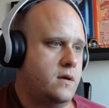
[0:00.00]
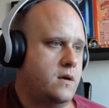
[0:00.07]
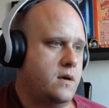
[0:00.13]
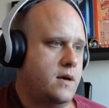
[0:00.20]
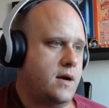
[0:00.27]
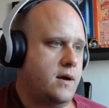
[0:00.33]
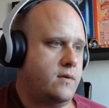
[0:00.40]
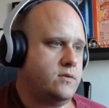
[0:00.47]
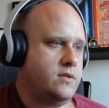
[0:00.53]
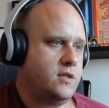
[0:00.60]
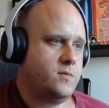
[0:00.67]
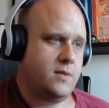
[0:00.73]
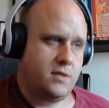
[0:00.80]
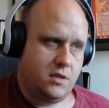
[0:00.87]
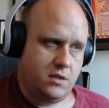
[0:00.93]
Alright, I wasn't
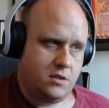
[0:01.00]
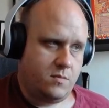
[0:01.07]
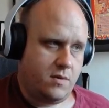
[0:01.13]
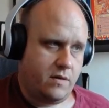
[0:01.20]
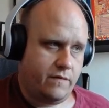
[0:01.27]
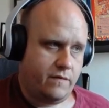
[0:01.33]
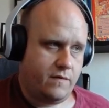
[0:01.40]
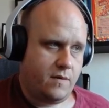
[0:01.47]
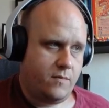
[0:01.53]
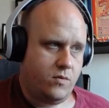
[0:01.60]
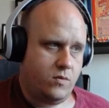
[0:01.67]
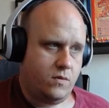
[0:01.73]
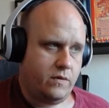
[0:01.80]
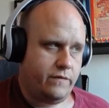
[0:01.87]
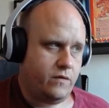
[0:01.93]
expecting it to be a,
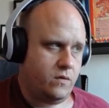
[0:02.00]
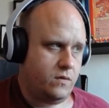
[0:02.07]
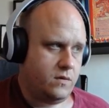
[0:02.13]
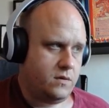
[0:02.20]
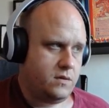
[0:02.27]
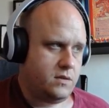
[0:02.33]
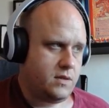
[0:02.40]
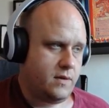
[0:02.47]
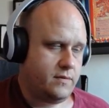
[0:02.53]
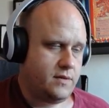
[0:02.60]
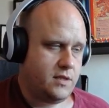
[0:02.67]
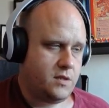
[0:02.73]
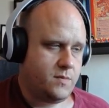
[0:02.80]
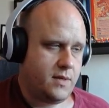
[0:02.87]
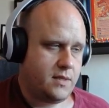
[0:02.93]
a fungus. I was
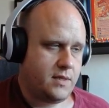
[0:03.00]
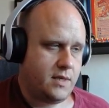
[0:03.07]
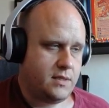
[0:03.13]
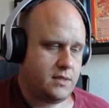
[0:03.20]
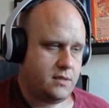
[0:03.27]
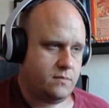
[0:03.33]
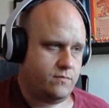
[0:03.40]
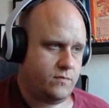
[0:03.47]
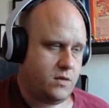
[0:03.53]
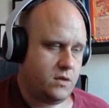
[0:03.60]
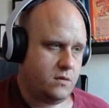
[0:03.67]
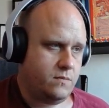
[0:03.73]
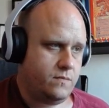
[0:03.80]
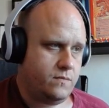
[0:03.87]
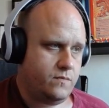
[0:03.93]
expecting it to, you
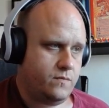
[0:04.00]
know.